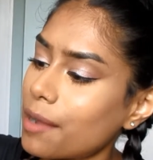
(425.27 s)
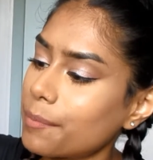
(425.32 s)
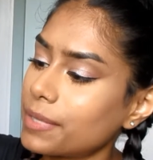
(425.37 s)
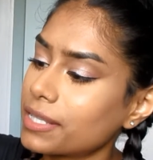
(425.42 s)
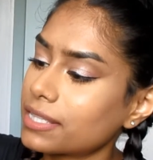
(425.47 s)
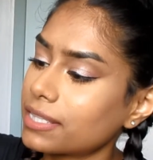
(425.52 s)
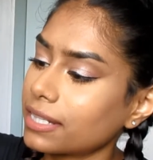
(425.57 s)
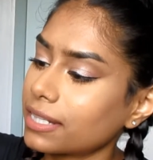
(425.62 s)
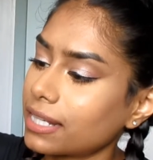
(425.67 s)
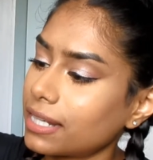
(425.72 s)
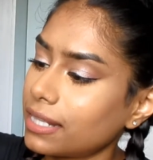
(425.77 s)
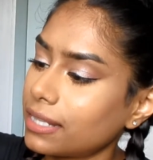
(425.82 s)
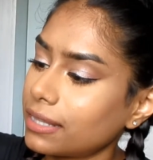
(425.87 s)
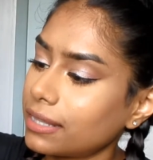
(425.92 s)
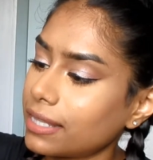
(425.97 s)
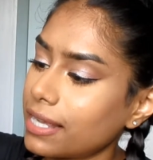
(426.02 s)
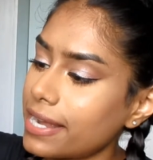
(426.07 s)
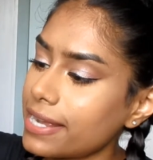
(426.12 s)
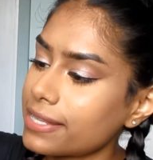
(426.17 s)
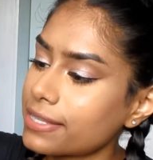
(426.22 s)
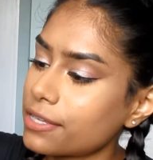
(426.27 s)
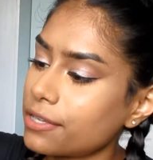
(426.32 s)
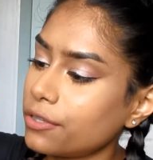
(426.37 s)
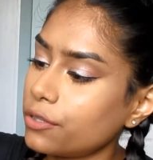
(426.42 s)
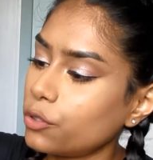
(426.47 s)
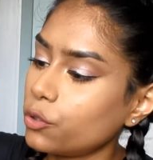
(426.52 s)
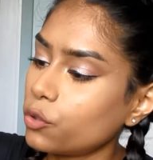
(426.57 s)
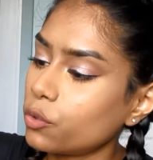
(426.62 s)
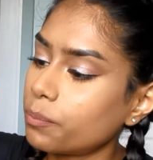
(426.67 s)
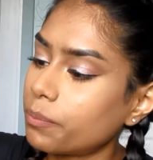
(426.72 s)
It's like a light
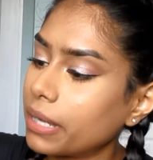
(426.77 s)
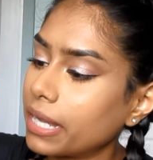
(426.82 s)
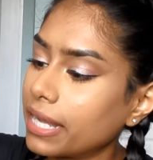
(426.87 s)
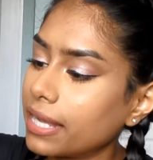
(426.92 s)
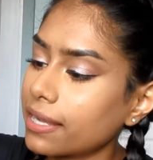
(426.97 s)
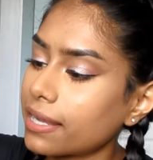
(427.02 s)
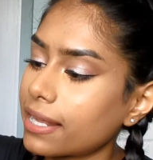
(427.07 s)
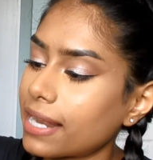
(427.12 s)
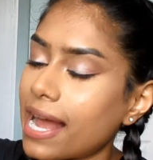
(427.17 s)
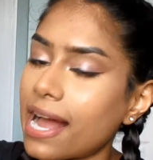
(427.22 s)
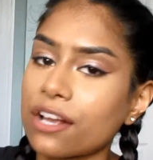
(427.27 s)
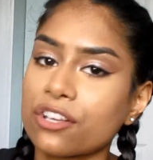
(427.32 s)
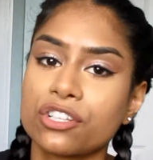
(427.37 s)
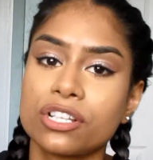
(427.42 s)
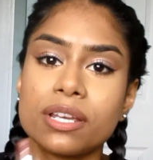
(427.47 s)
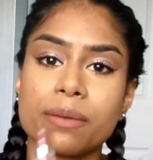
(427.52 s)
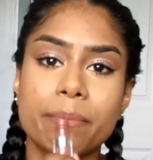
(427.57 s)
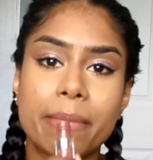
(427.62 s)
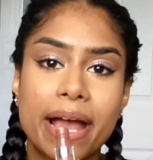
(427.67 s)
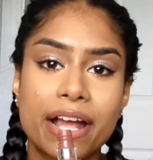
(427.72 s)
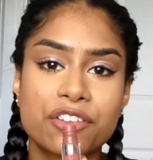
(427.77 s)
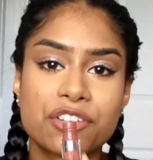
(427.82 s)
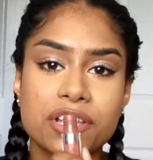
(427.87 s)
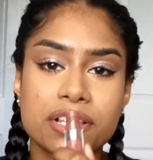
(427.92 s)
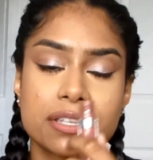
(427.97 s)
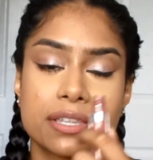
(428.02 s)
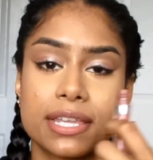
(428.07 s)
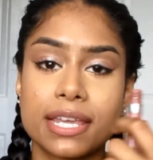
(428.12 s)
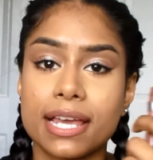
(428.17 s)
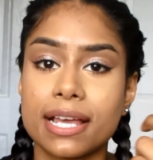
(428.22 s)
nude pink. It actually
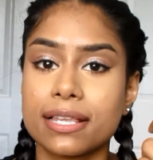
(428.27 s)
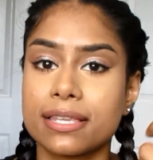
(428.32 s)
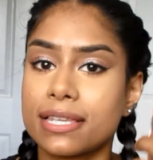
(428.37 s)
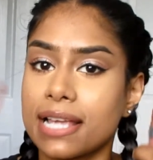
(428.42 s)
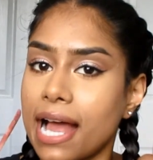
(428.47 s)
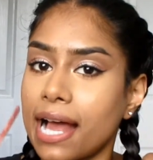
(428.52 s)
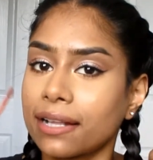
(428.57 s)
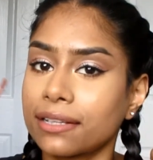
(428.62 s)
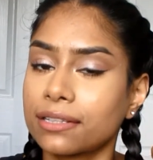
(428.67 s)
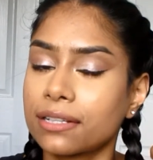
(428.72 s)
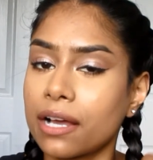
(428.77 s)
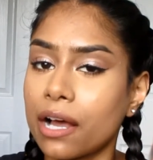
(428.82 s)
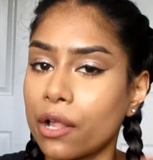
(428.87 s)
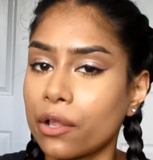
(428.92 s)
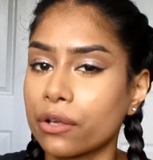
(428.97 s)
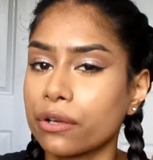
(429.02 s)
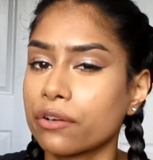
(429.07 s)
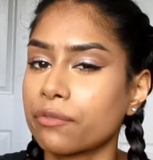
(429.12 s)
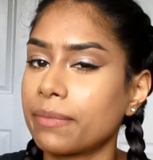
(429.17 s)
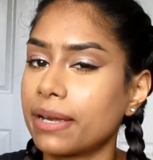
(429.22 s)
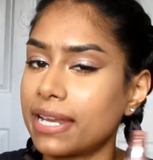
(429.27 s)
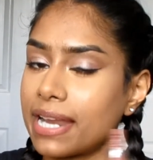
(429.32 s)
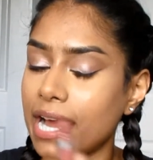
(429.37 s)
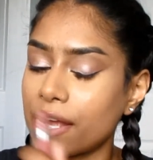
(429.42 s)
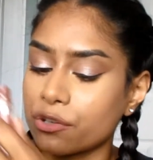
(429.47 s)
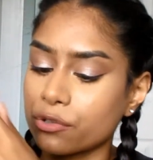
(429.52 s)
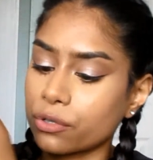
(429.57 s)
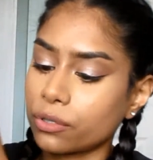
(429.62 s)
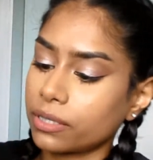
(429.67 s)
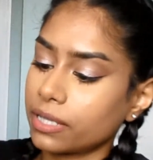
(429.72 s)
matches the exact color of my
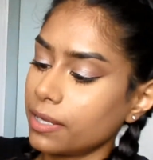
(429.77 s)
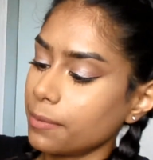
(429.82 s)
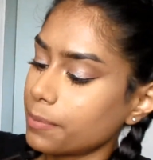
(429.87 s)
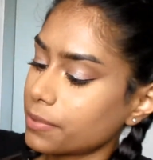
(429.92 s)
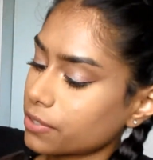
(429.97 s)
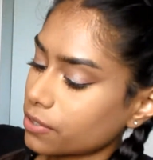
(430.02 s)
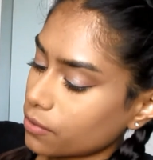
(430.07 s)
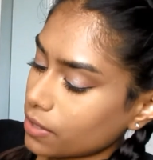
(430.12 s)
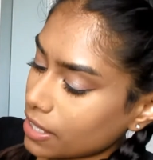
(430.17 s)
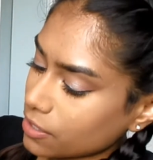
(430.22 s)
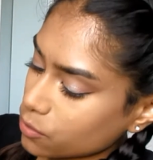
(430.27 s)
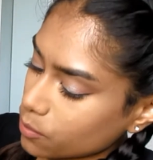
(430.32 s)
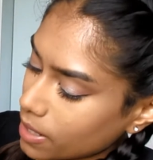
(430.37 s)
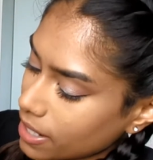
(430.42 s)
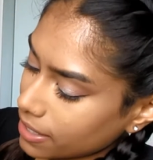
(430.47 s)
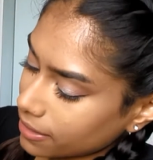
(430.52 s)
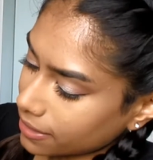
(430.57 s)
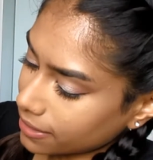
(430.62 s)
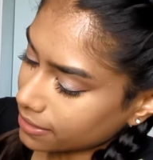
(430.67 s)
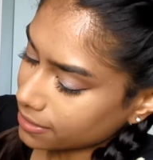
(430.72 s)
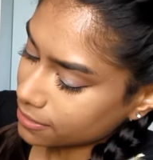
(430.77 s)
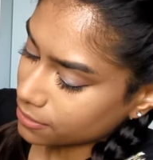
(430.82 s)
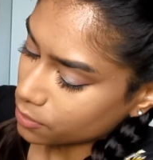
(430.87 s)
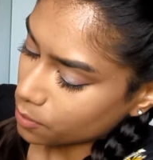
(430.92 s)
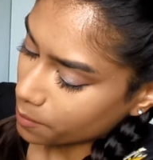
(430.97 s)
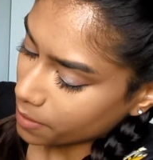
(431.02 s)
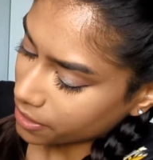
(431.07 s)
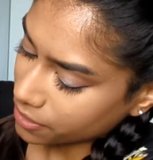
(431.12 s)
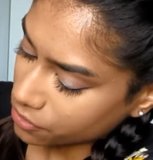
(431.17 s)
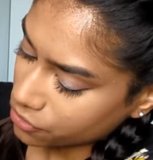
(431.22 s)
natural lips, so that's why I like it
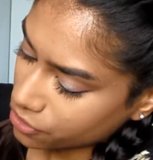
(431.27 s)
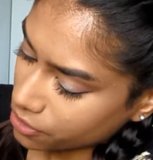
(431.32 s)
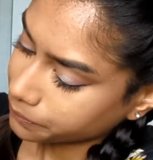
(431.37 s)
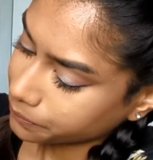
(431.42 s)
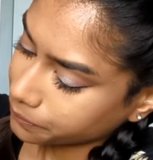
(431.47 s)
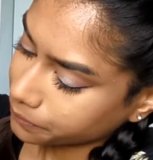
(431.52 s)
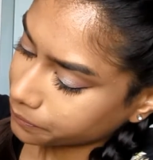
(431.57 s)
so much.